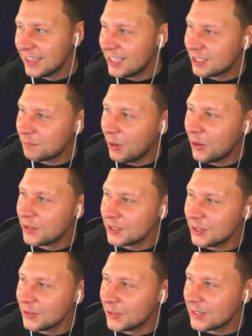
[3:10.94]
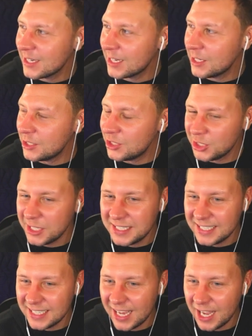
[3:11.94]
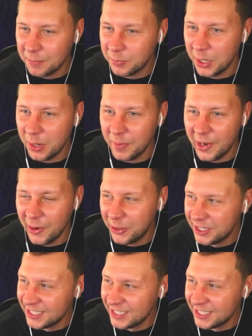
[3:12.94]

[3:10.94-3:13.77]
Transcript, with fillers: this poster looks like a GTA promo.